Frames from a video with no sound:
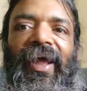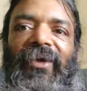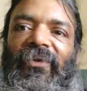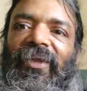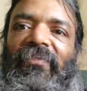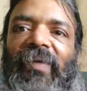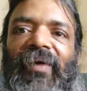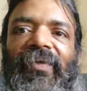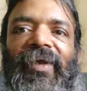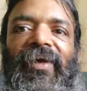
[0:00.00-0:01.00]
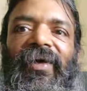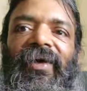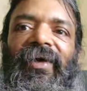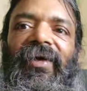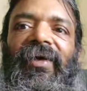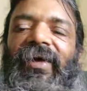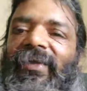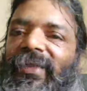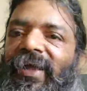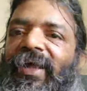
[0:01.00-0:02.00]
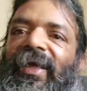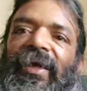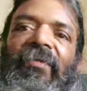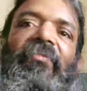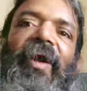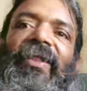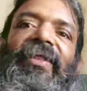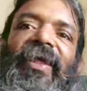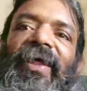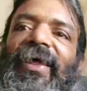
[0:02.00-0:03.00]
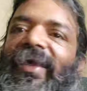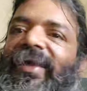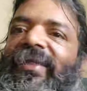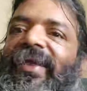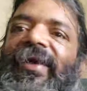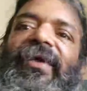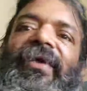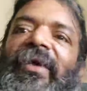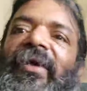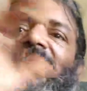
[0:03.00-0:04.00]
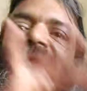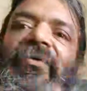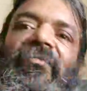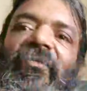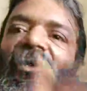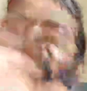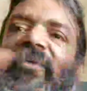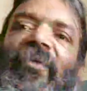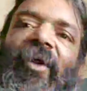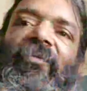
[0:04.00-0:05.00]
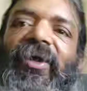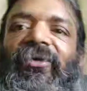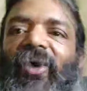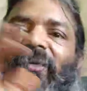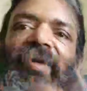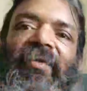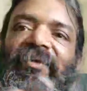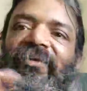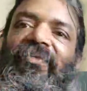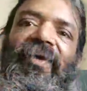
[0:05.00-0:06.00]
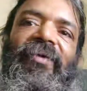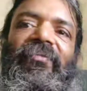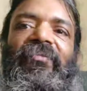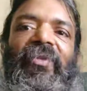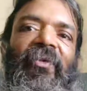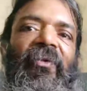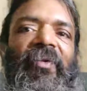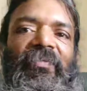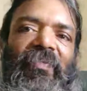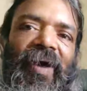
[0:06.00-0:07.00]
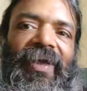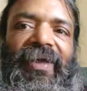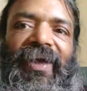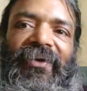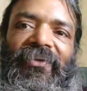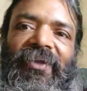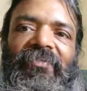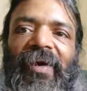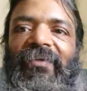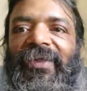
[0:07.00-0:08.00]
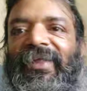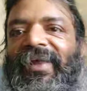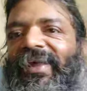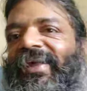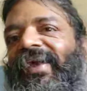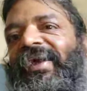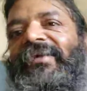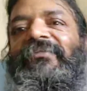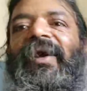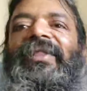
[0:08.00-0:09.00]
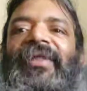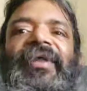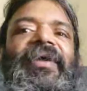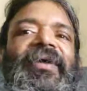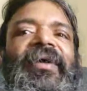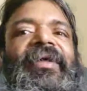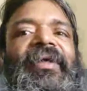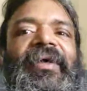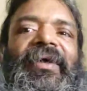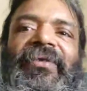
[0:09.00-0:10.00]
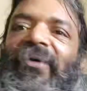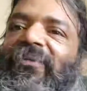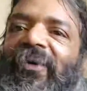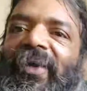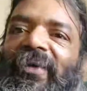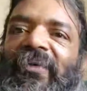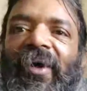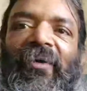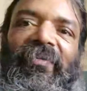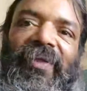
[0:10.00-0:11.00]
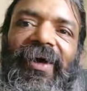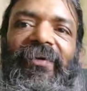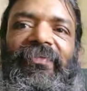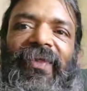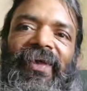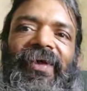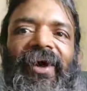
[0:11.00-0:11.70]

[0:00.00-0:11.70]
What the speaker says: a to the power 3 by 3 is the volume of the top hemisphere. 4 pi a to the power 3 by 3 is the volume of the